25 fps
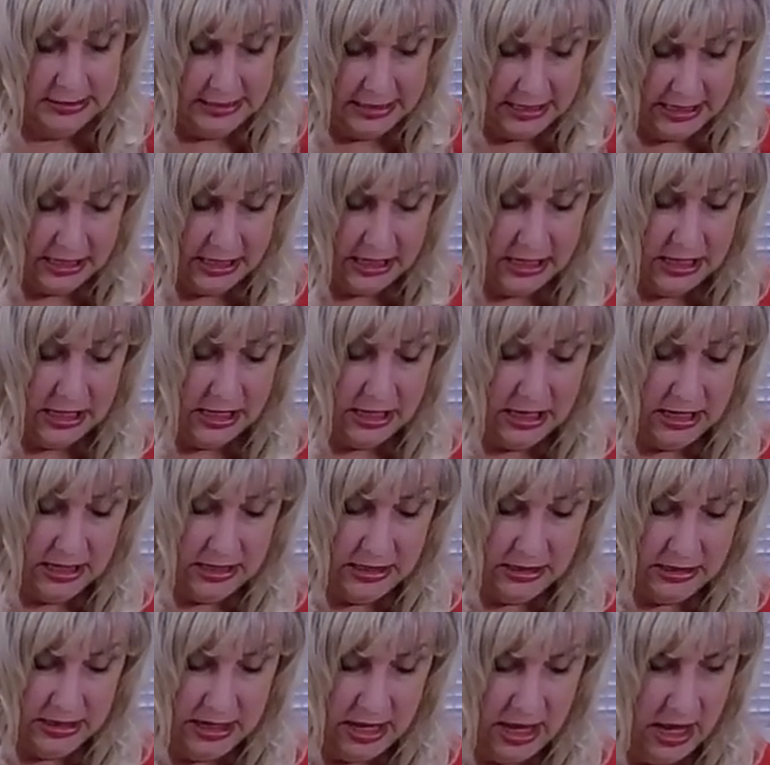See?
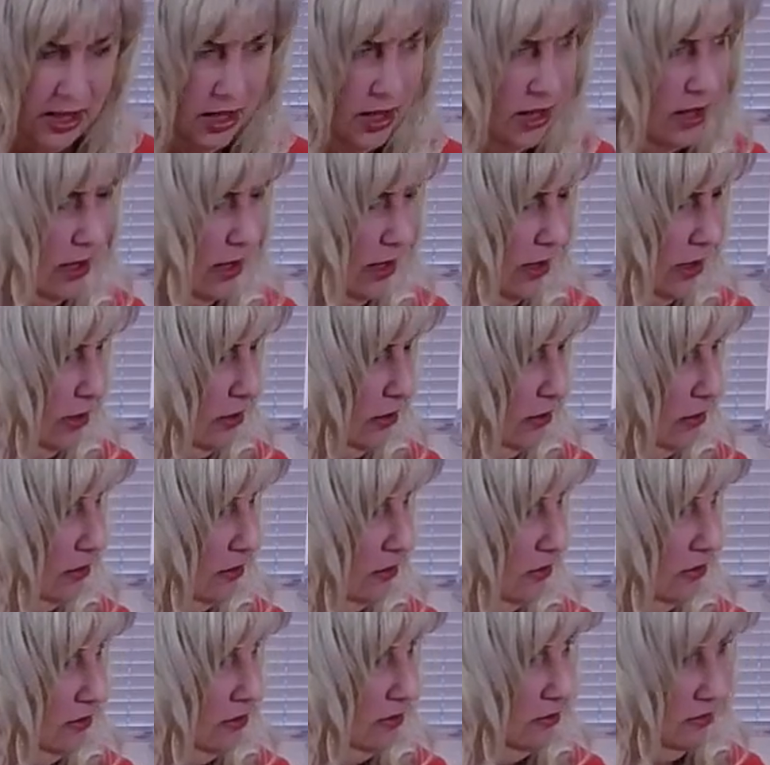Yeah.
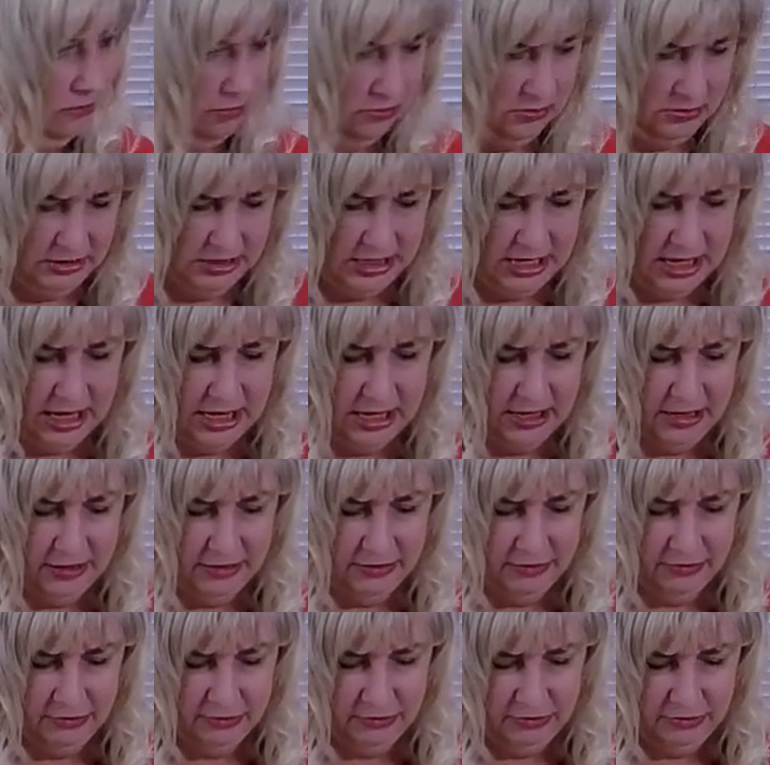That
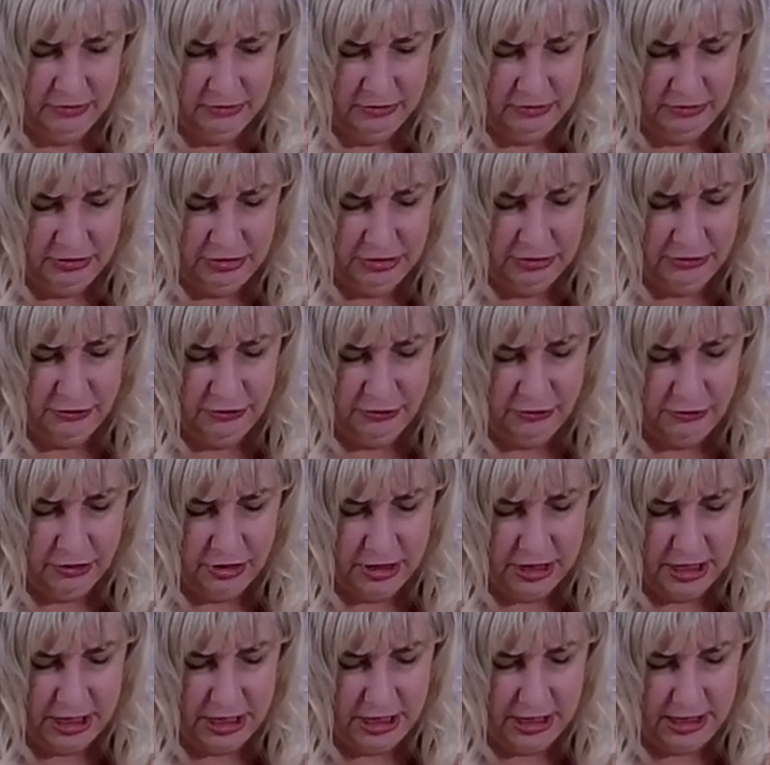is
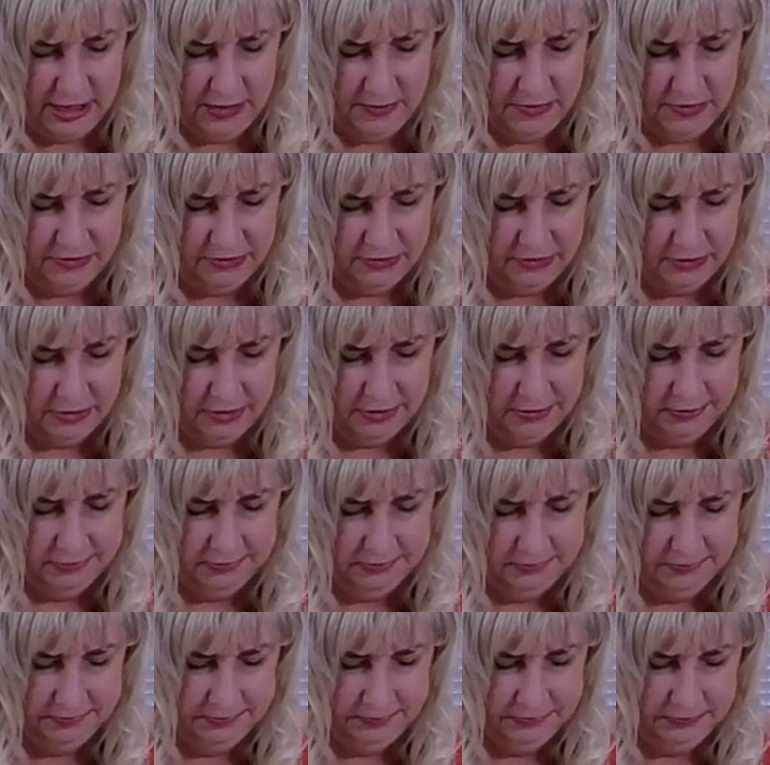extraordinarily bizarre.
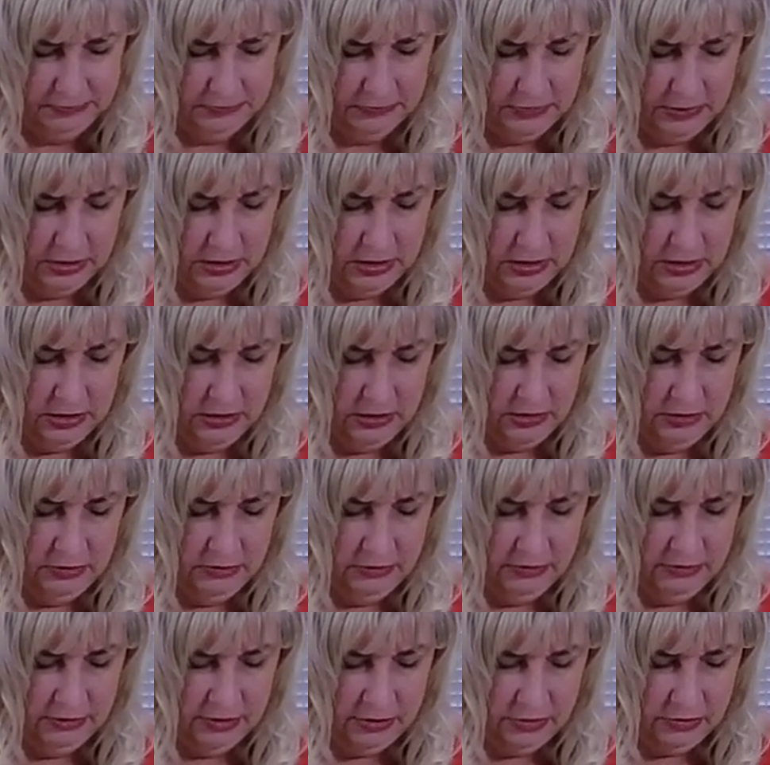
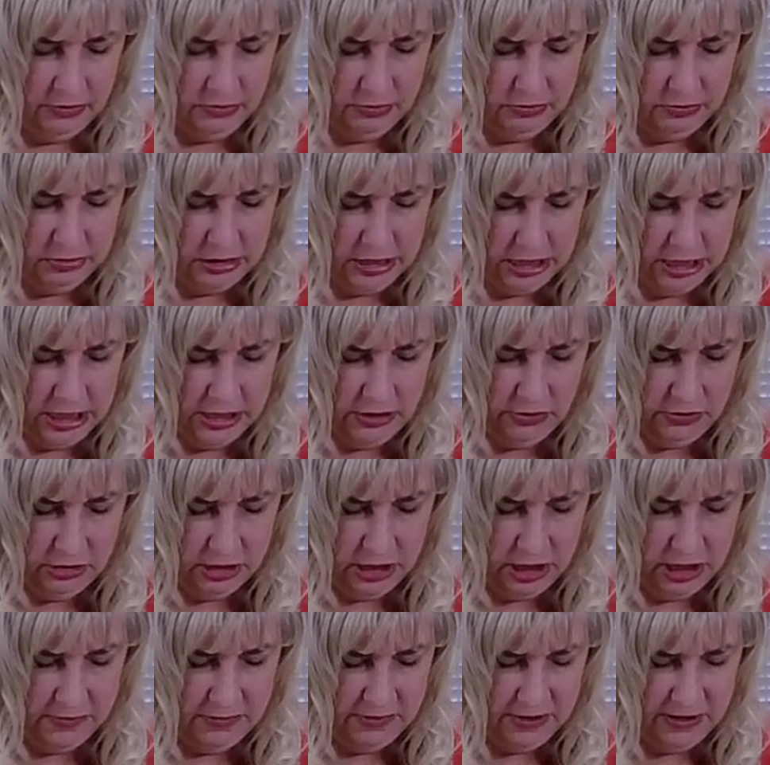So I know a
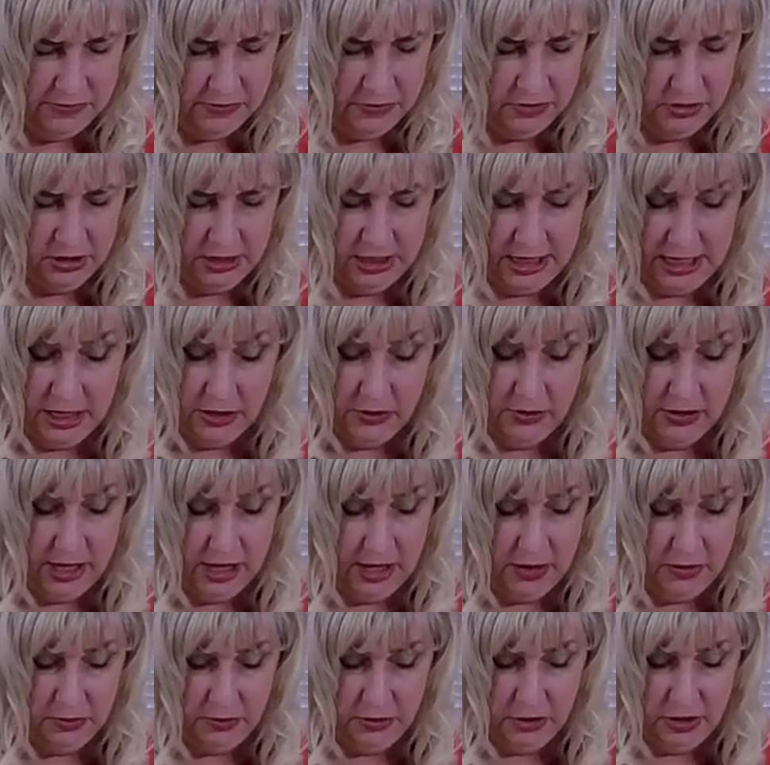lot of people are like, okay,
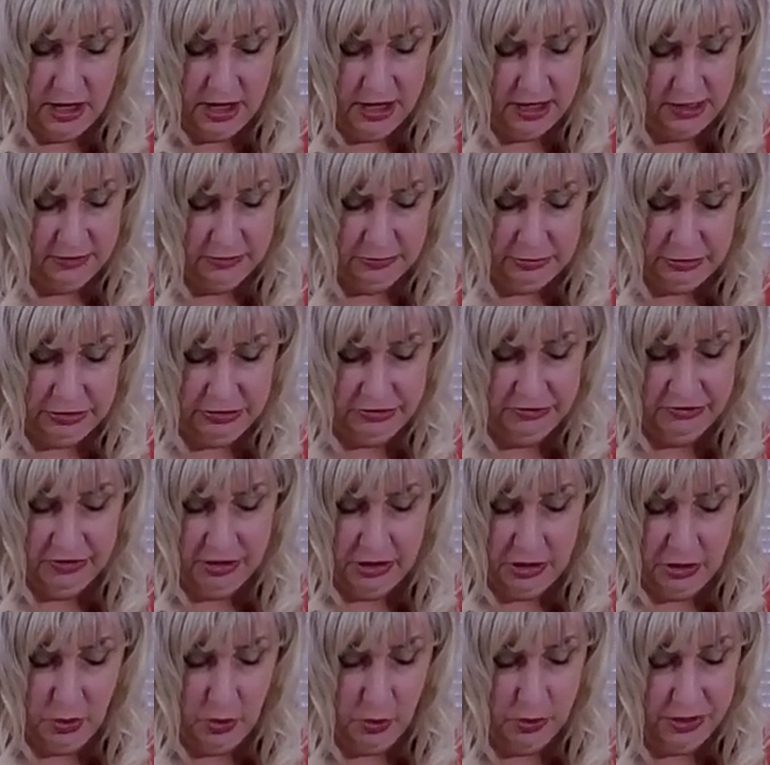we're
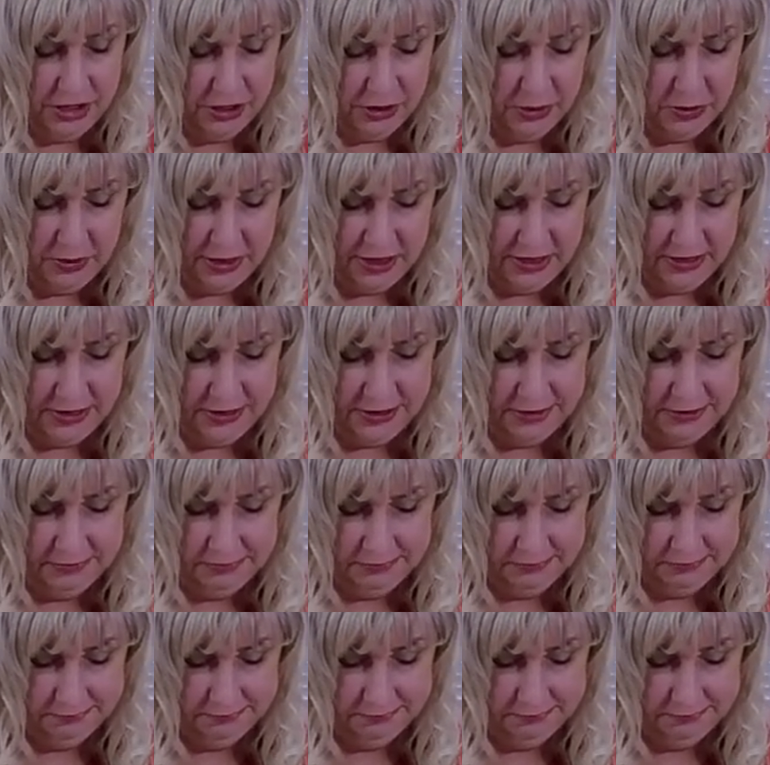experiencing weird weather.